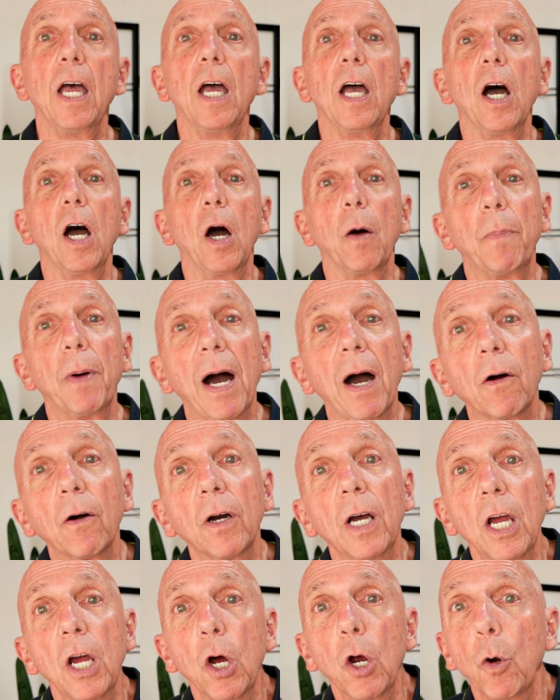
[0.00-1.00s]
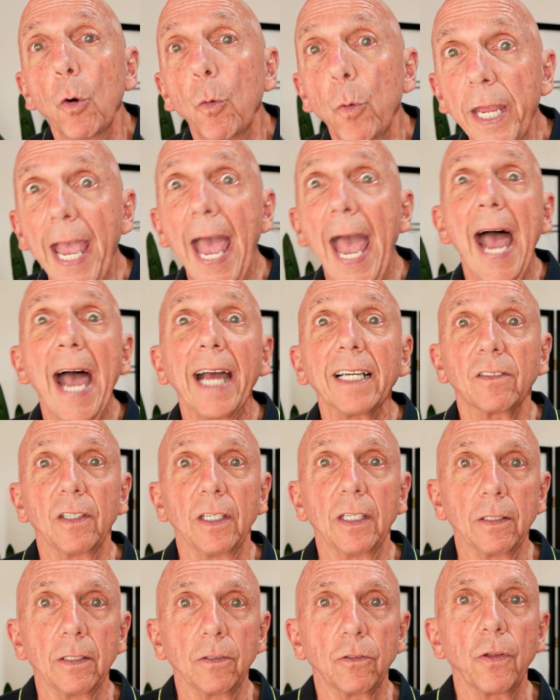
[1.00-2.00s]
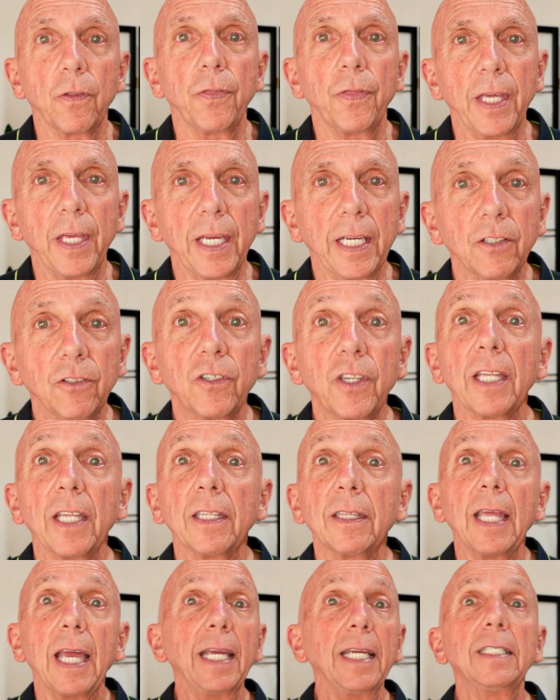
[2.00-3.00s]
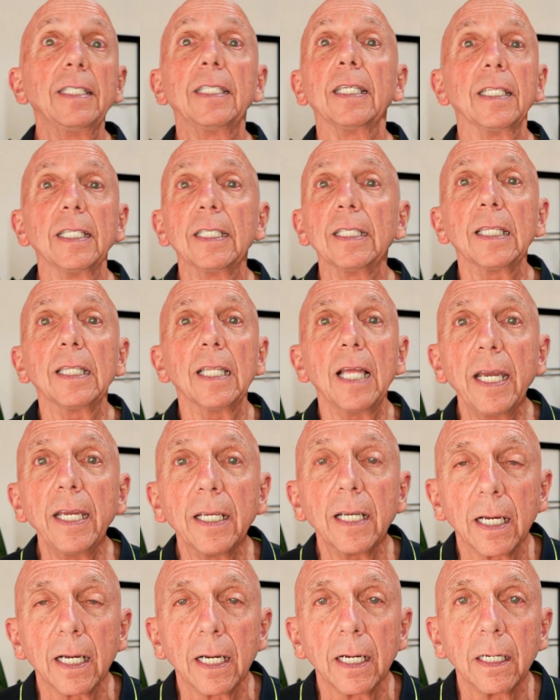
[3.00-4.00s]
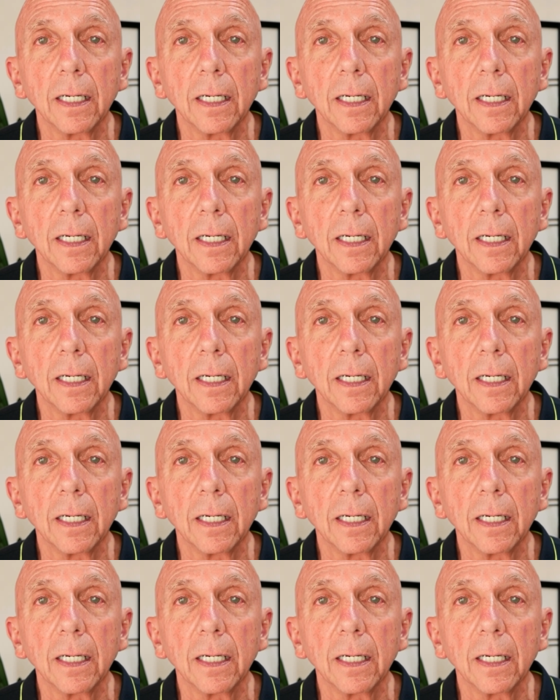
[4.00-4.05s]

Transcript: about reacting to things that they didn't like.